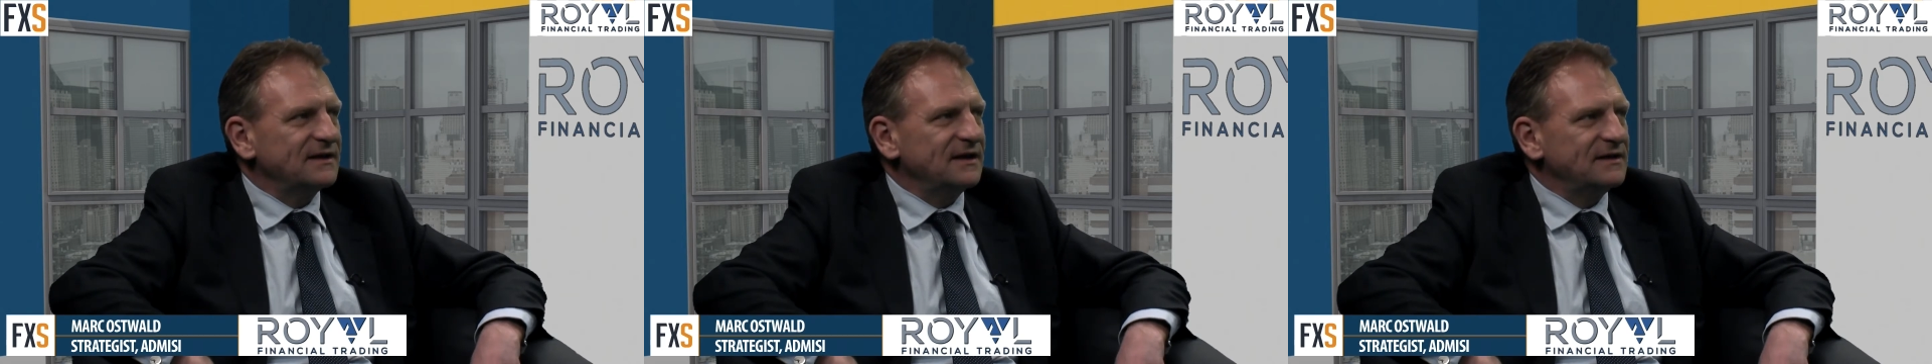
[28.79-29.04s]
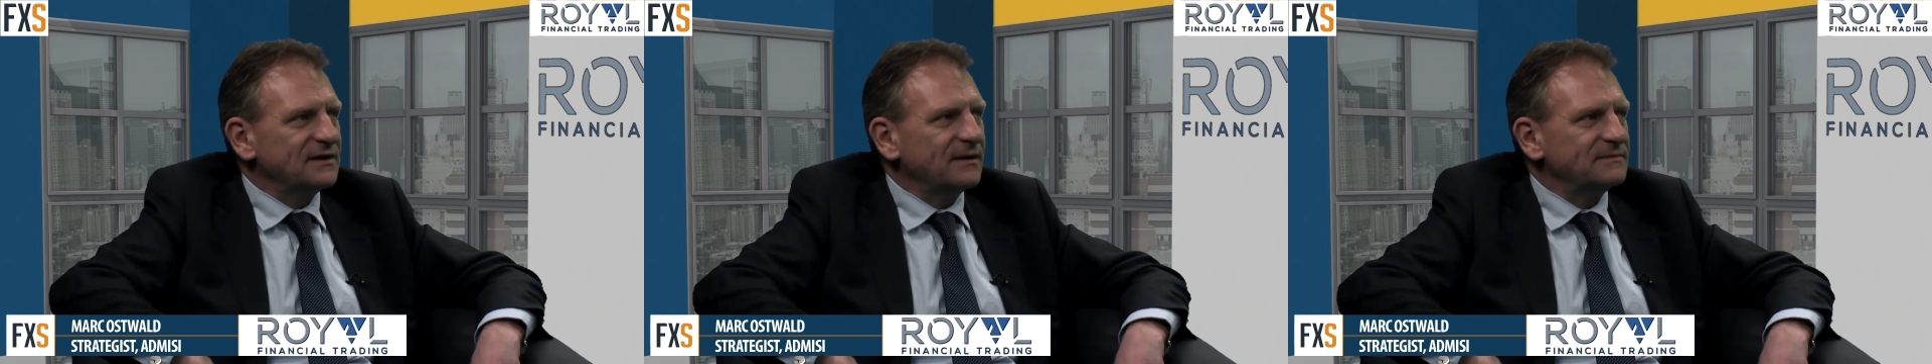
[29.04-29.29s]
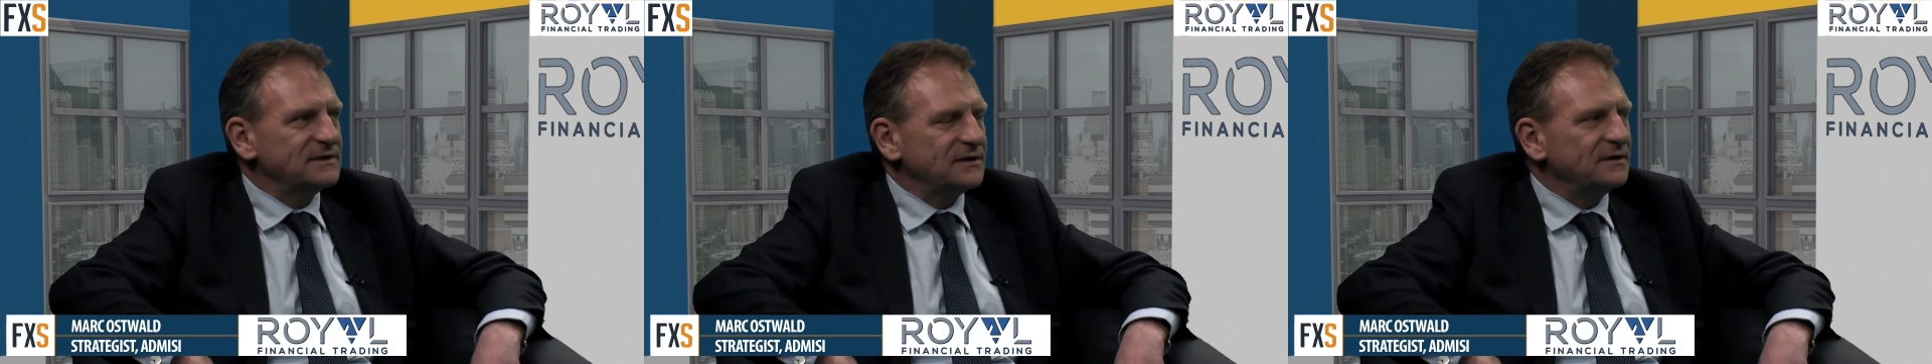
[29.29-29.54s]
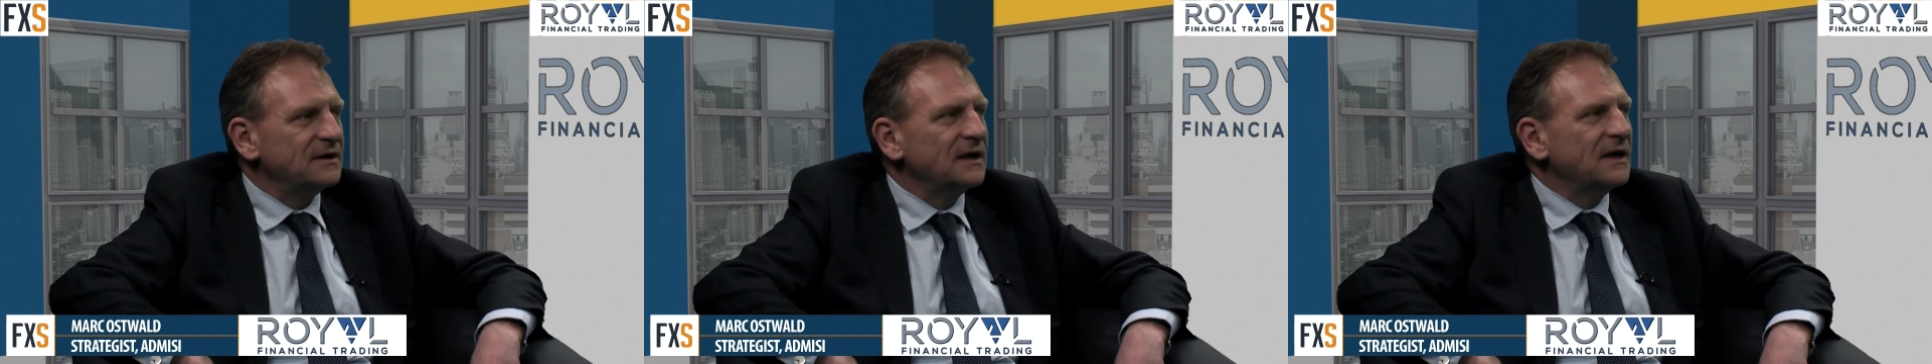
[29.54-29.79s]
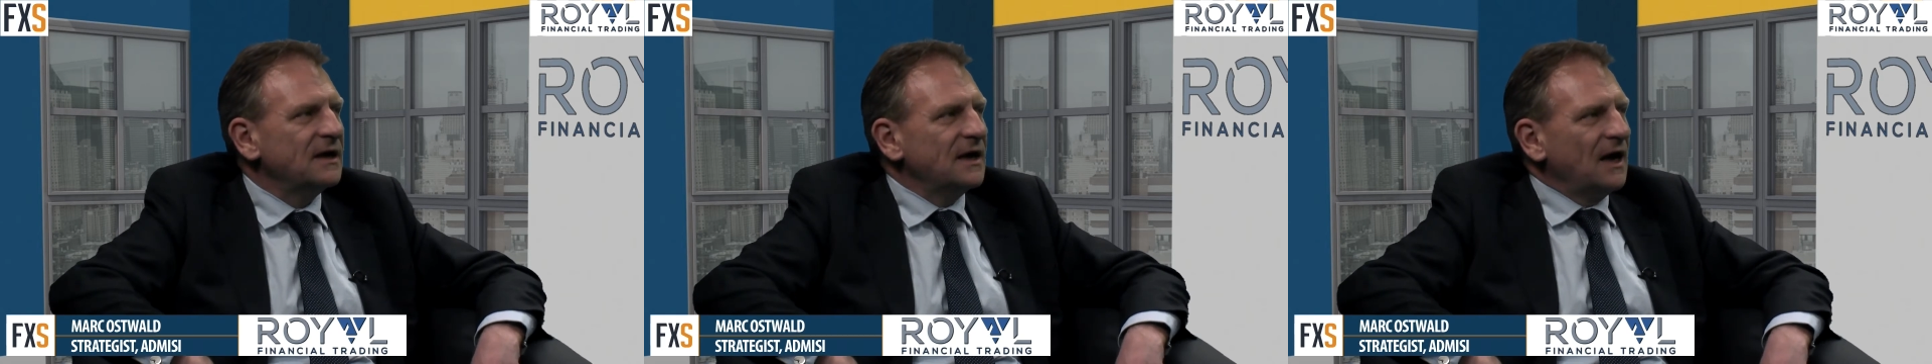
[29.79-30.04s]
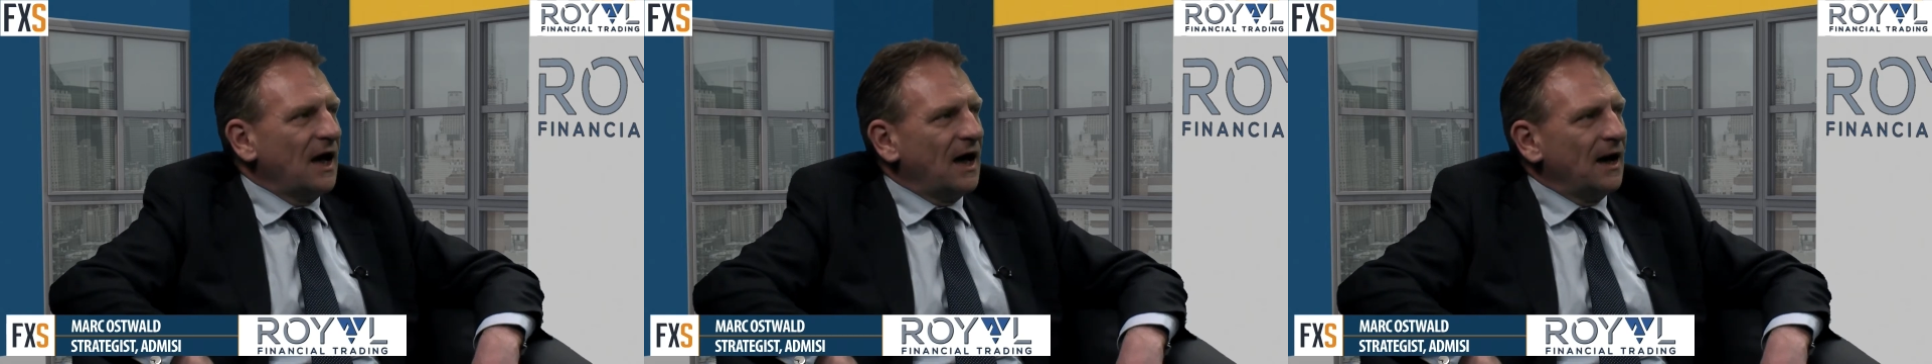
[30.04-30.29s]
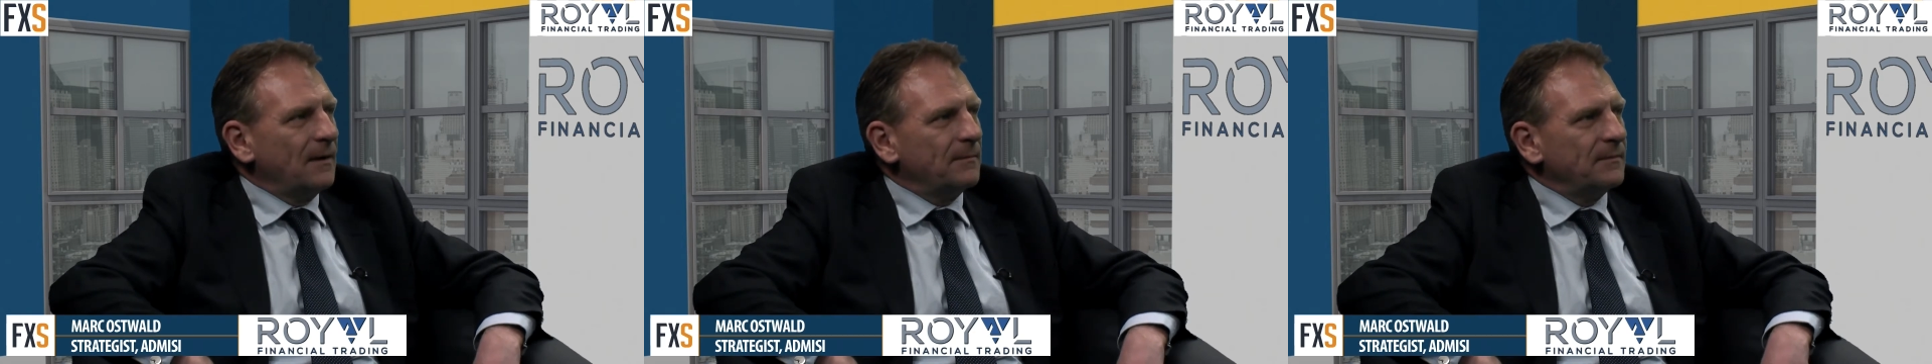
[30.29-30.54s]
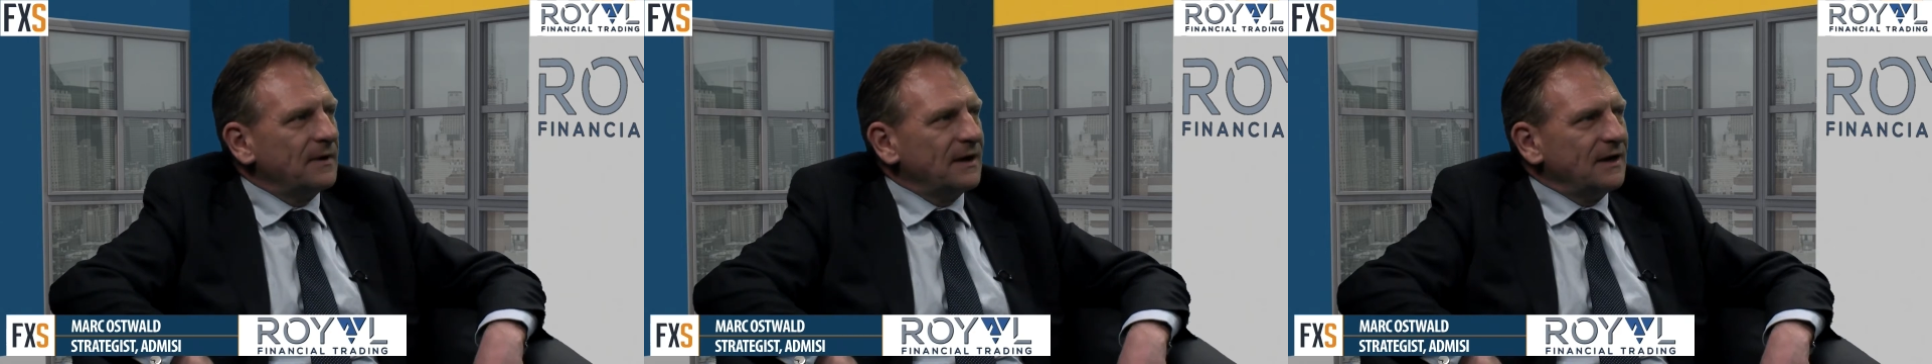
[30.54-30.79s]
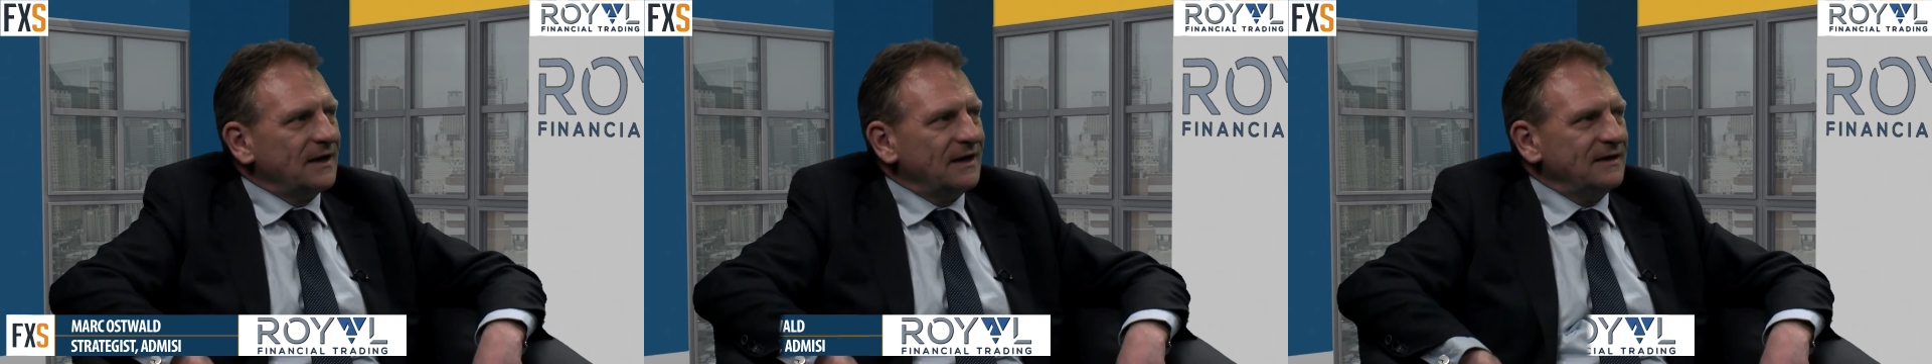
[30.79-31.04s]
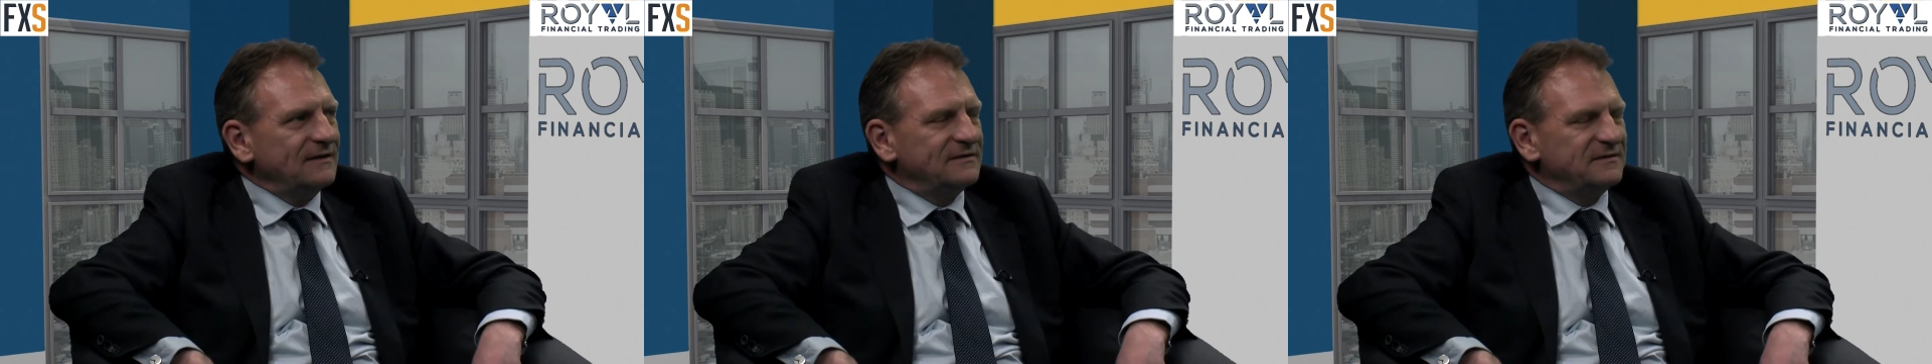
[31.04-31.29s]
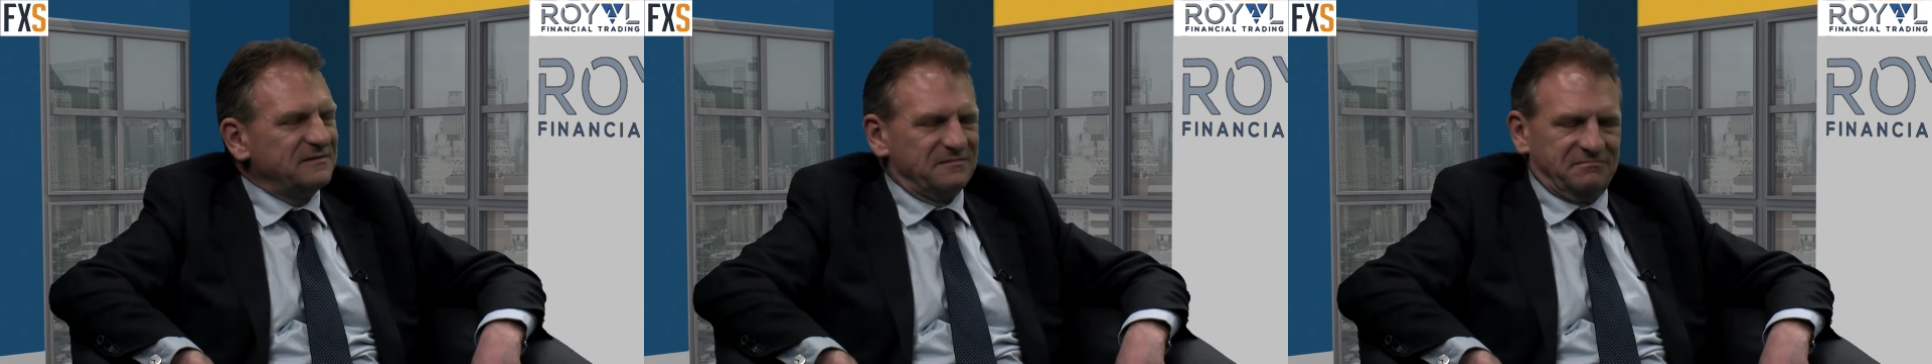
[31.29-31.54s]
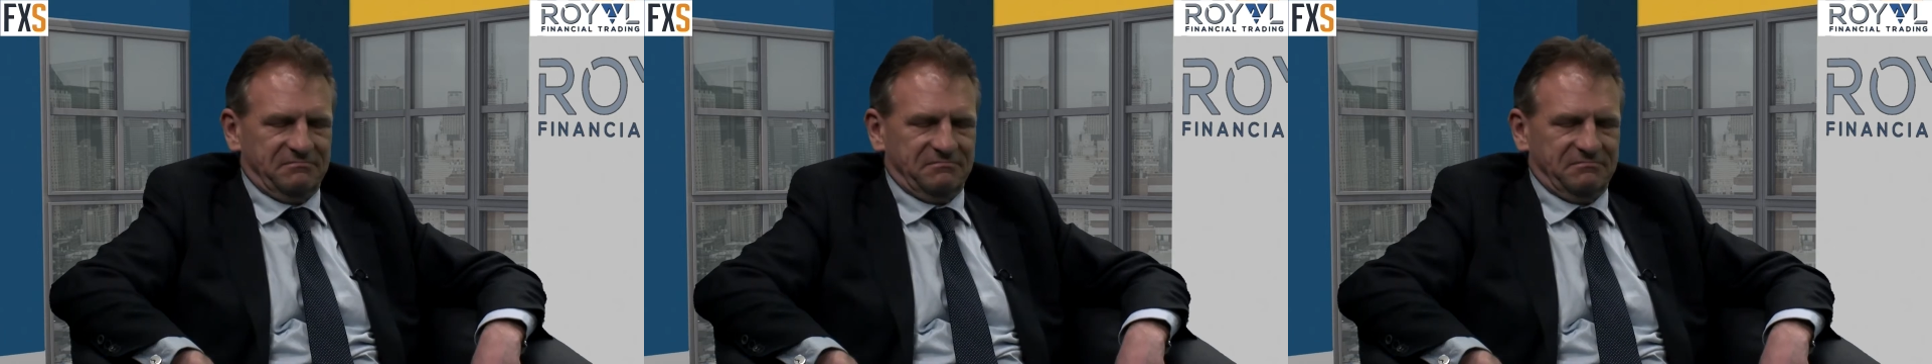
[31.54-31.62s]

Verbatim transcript: anytime soon um, is